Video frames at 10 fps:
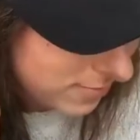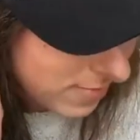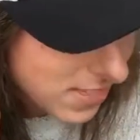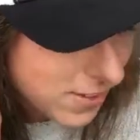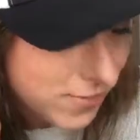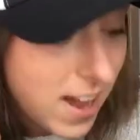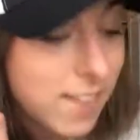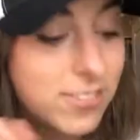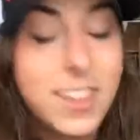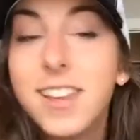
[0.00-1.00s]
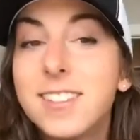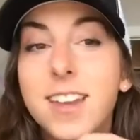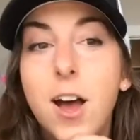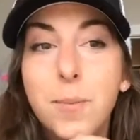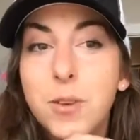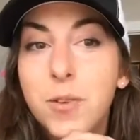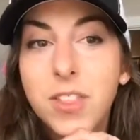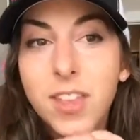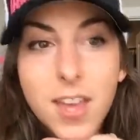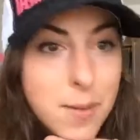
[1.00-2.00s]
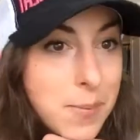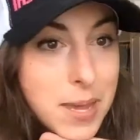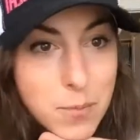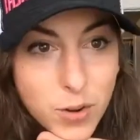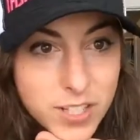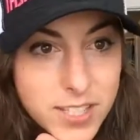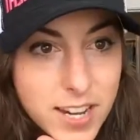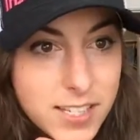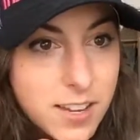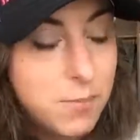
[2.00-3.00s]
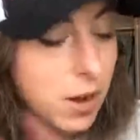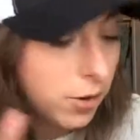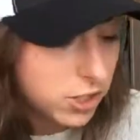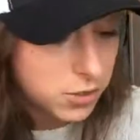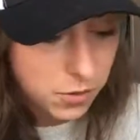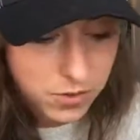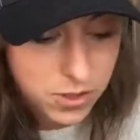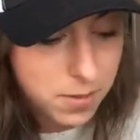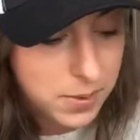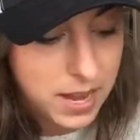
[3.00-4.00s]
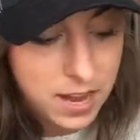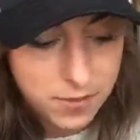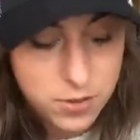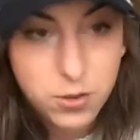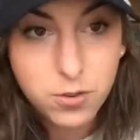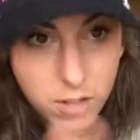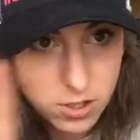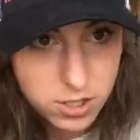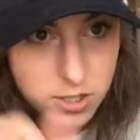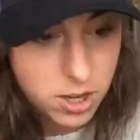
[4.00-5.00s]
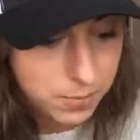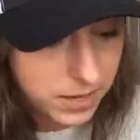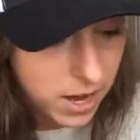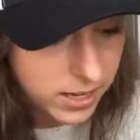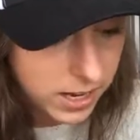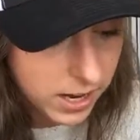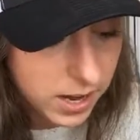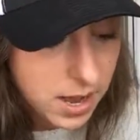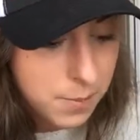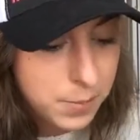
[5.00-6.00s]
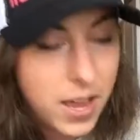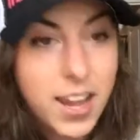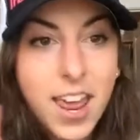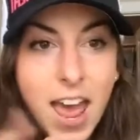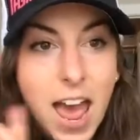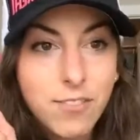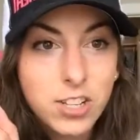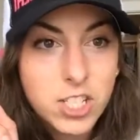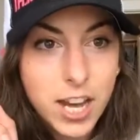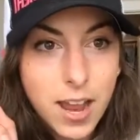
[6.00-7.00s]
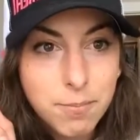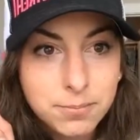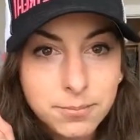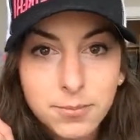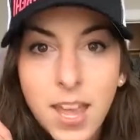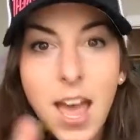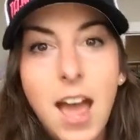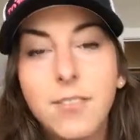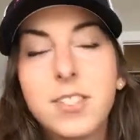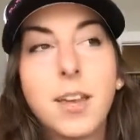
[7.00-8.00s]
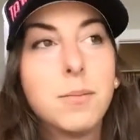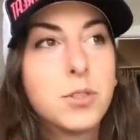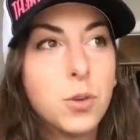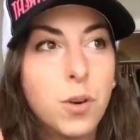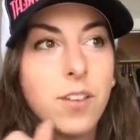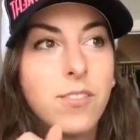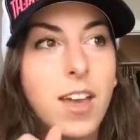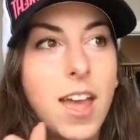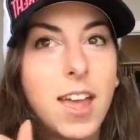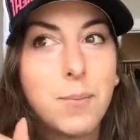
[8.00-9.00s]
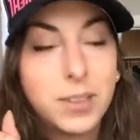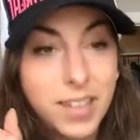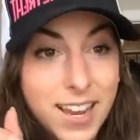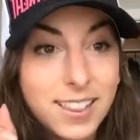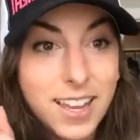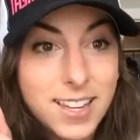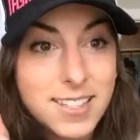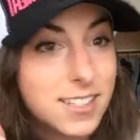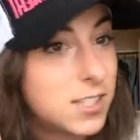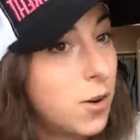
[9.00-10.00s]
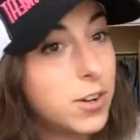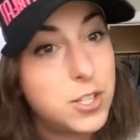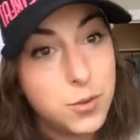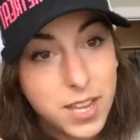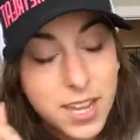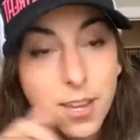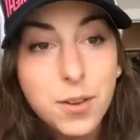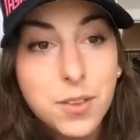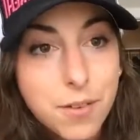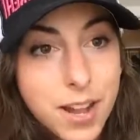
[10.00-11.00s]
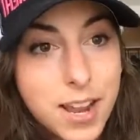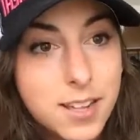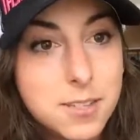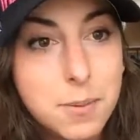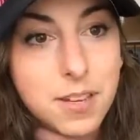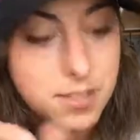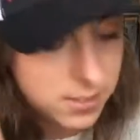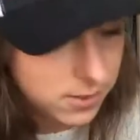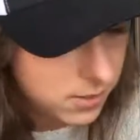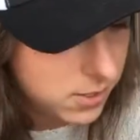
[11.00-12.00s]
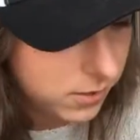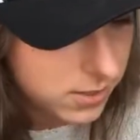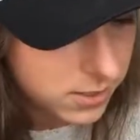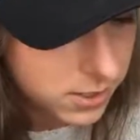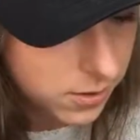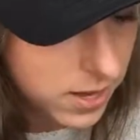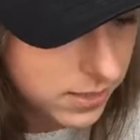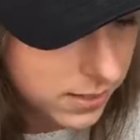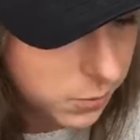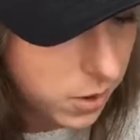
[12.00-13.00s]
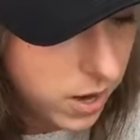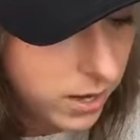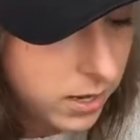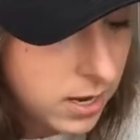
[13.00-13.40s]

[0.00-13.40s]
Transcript: the 5 things to help you with being more decisive, but I'll just review them again if you are just jumping on here. But have a jam. Have some sort of a playlist that's going to get you in the right headspace as soon as you listen to it. That's 1.